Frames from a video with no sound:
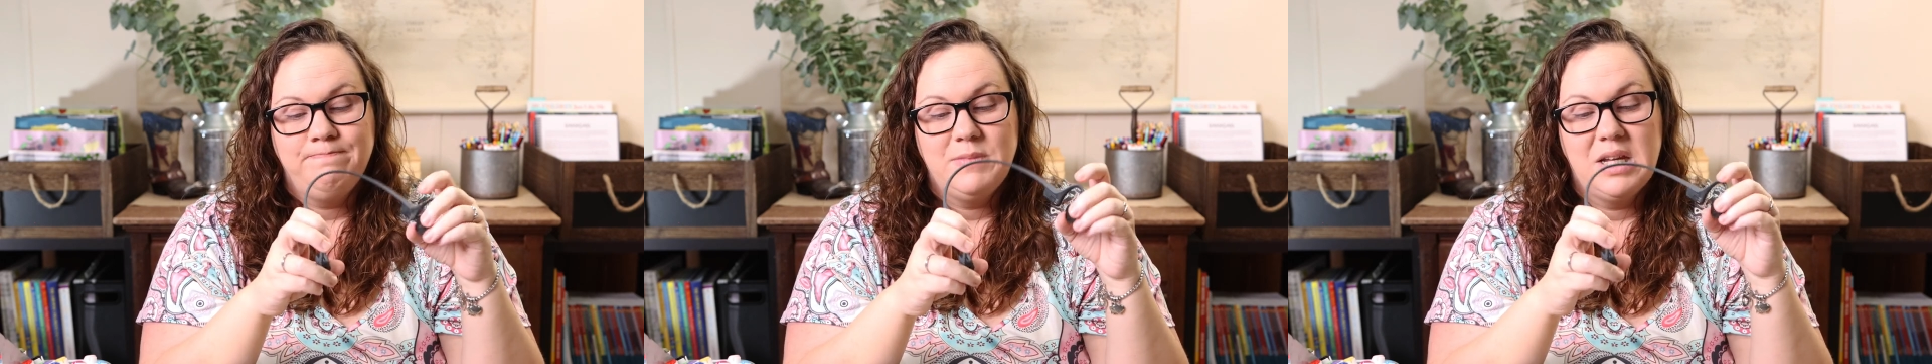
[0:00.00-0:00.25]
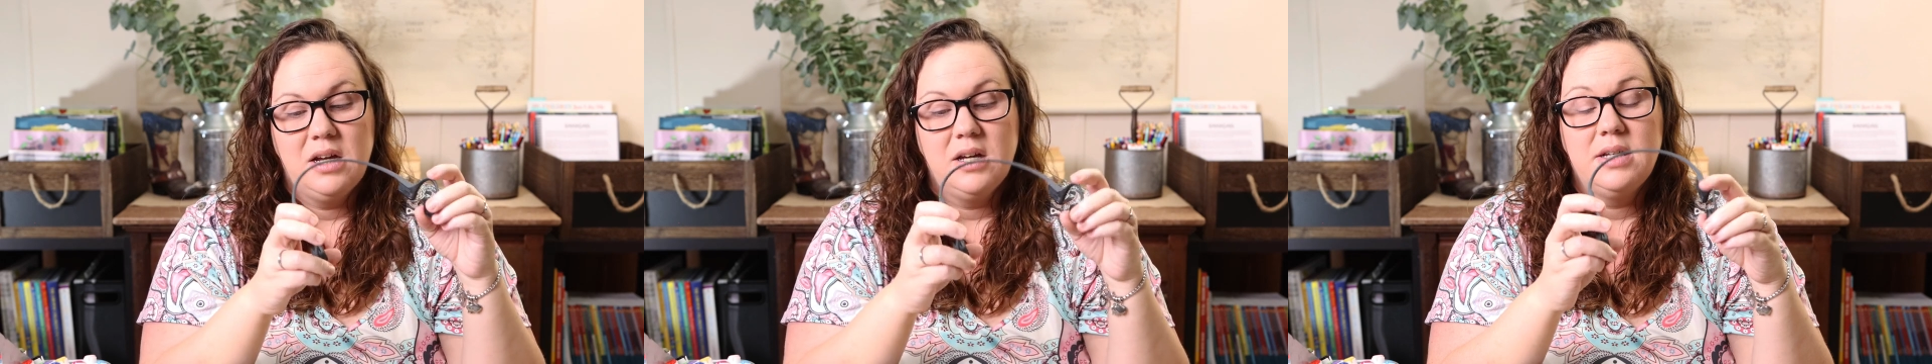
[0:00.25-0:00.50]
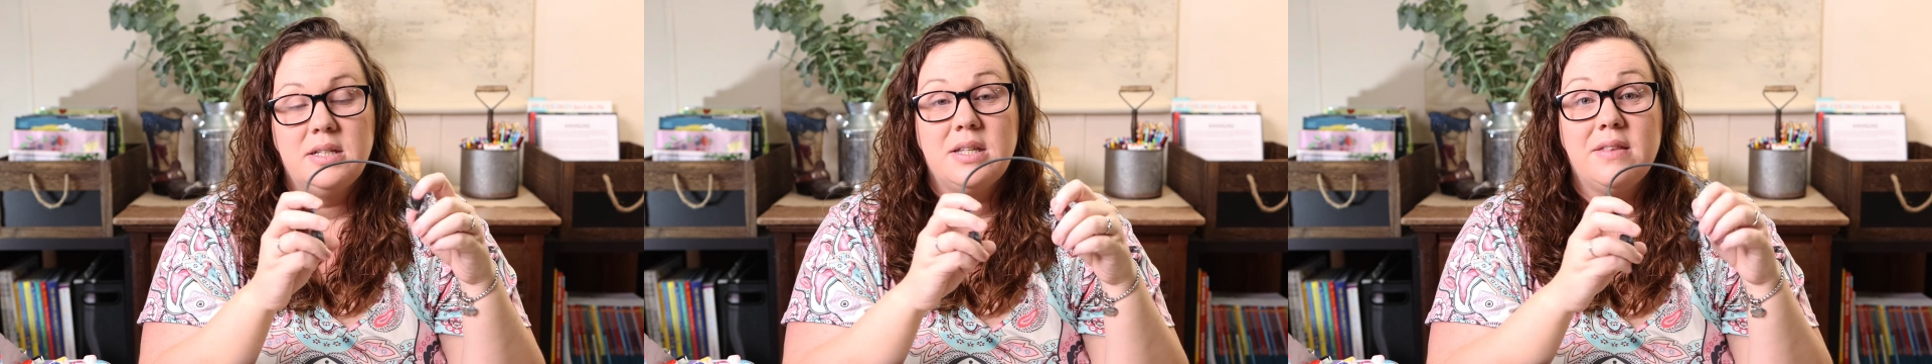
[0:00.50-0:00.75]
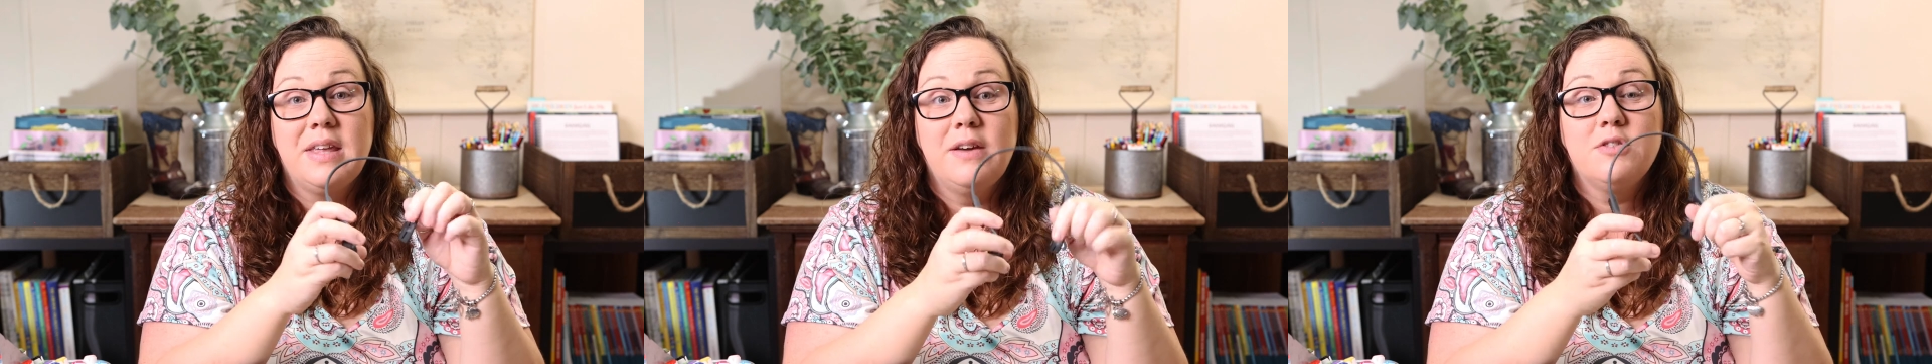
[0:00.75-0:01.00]
because
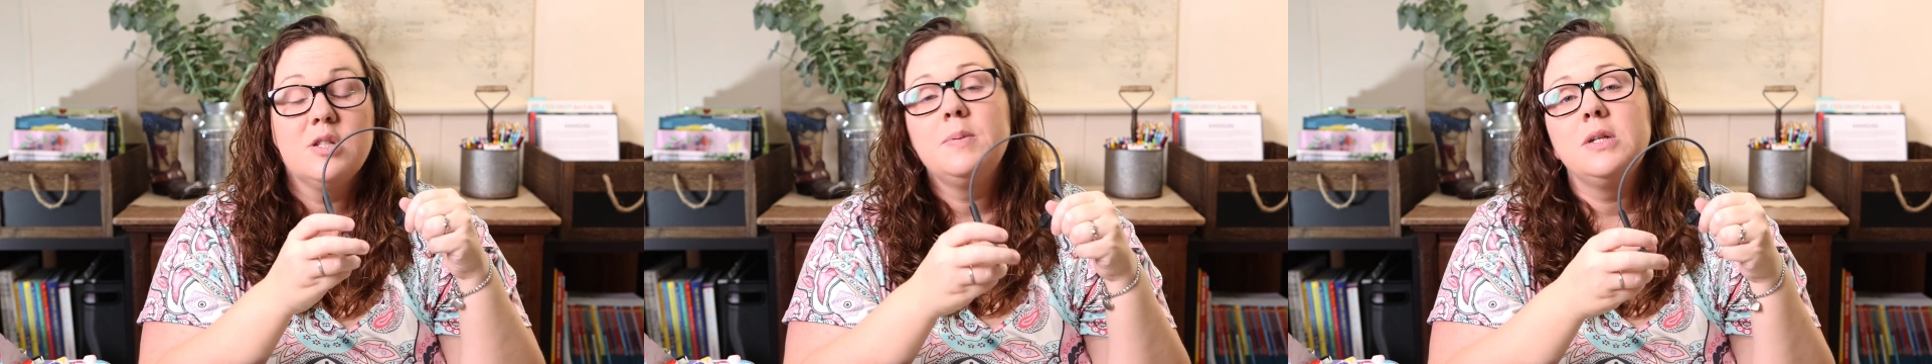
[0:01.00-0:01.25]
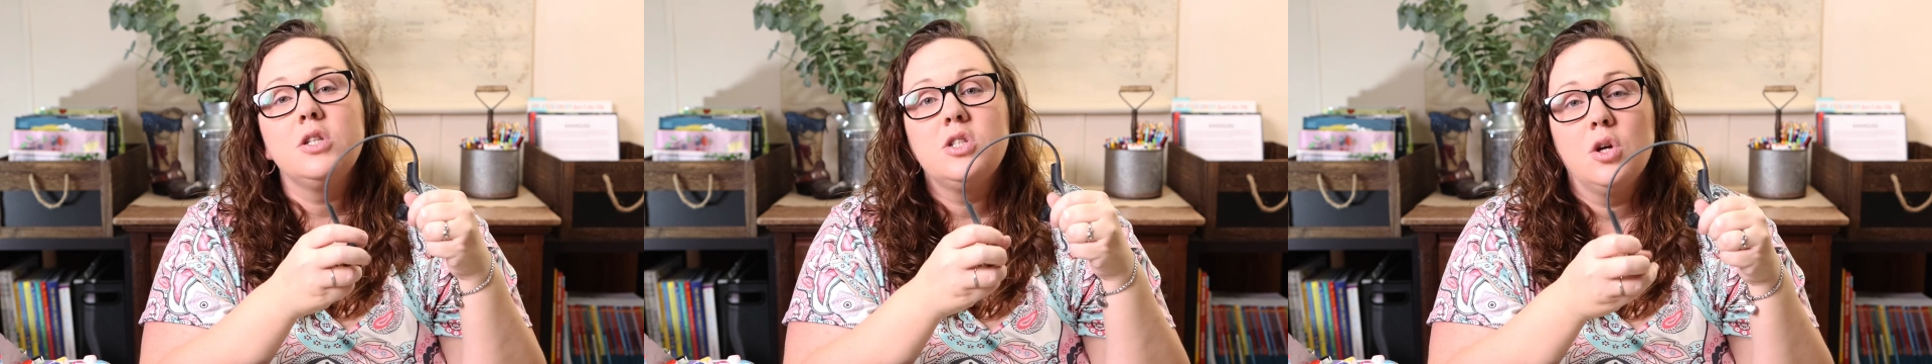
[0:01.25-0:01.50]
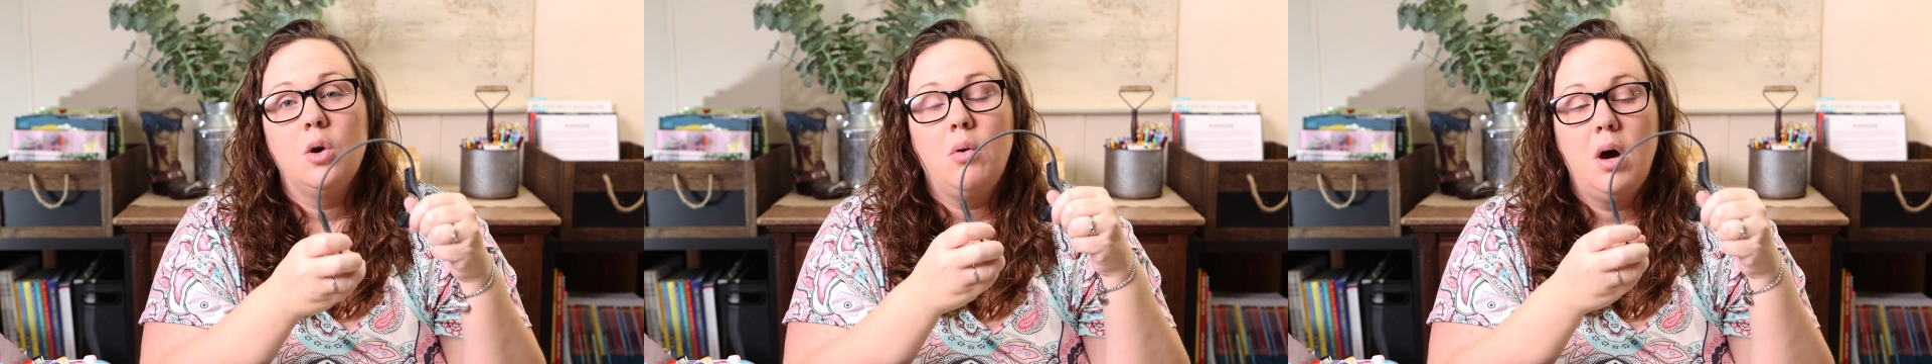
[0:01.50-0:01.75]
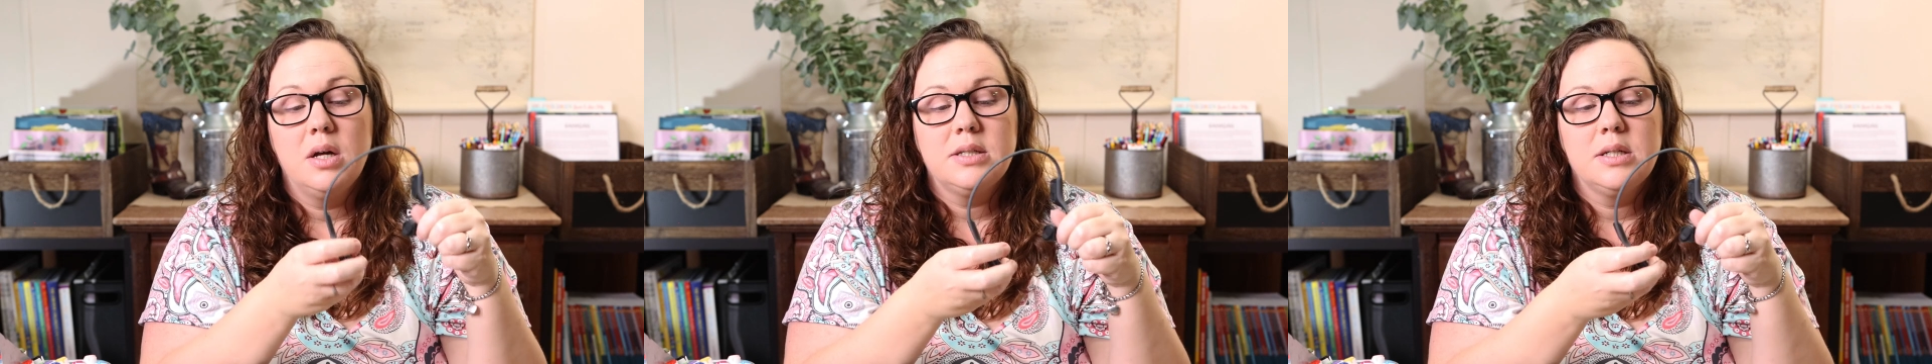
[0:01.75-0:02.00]
they've just been so
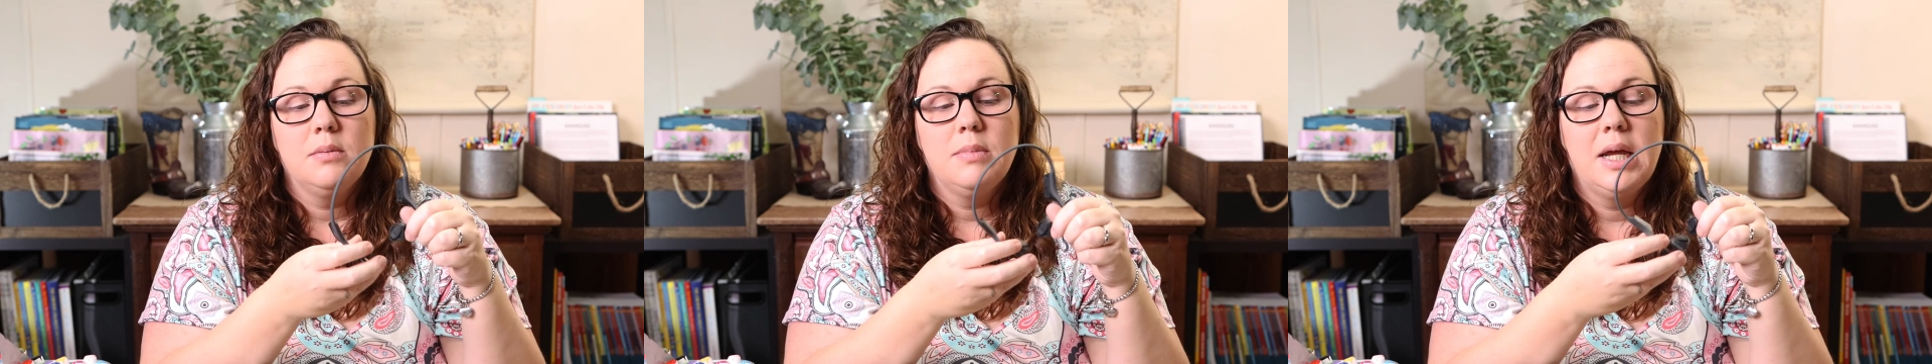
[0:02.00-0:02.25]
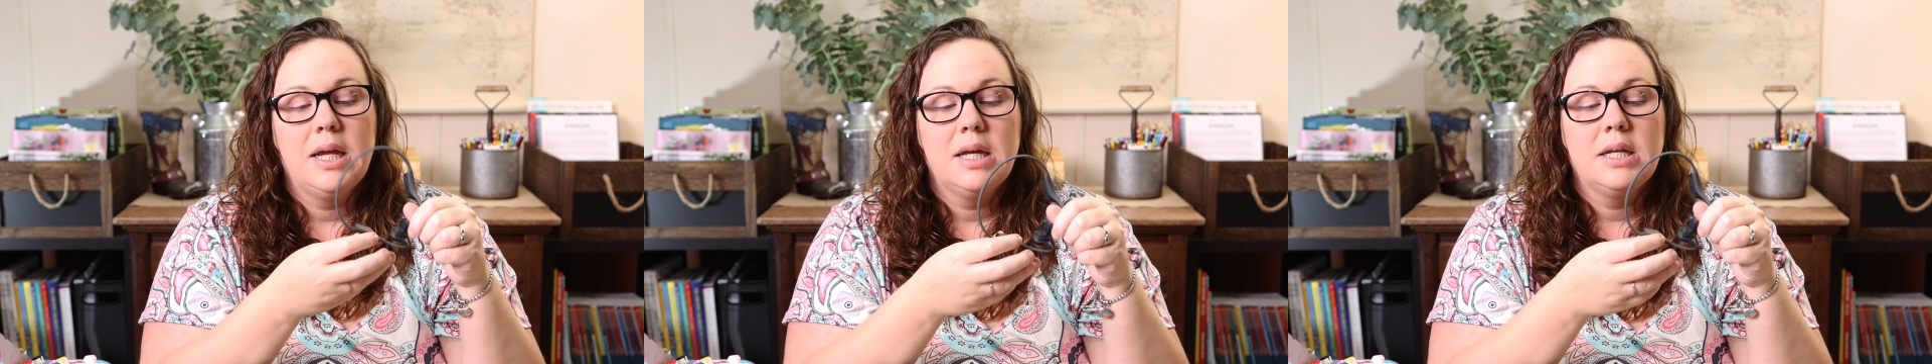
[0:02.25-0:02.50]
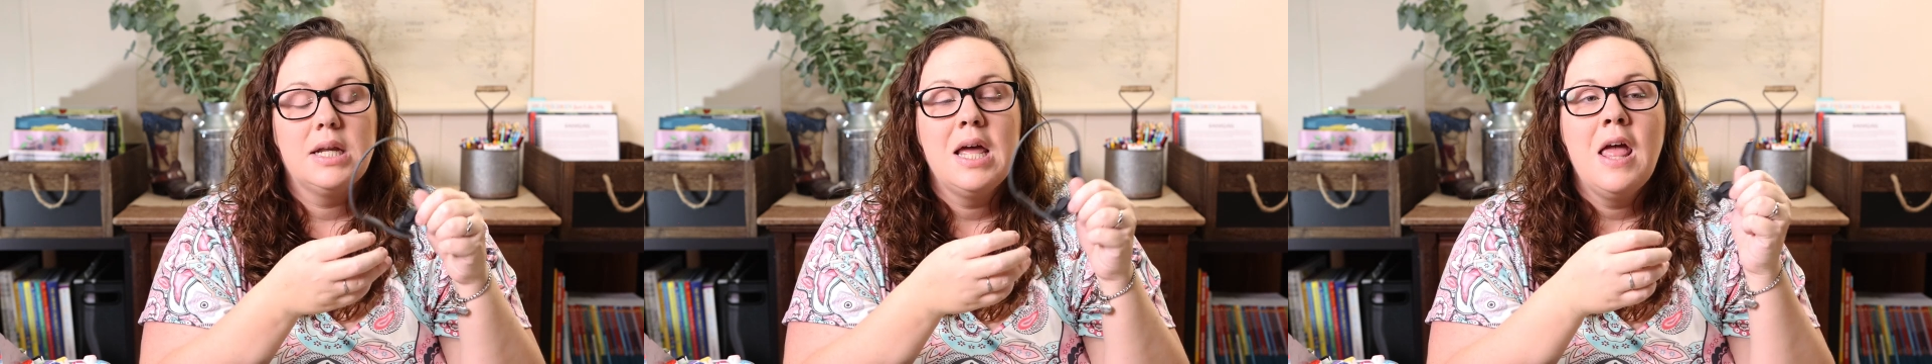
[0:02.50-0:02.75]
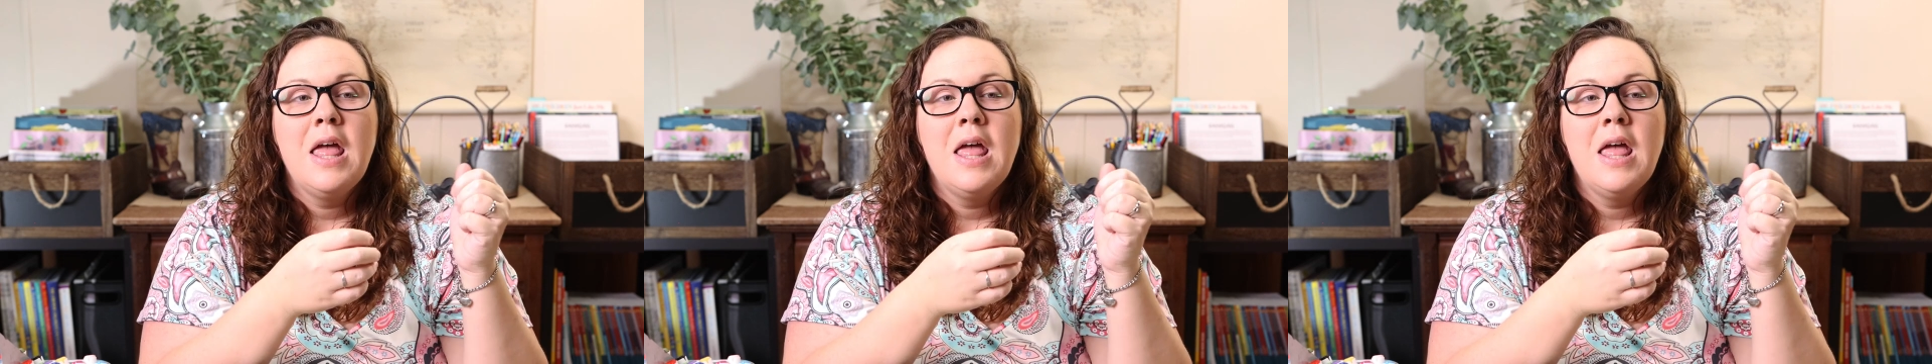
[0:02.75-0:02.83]
awesome. And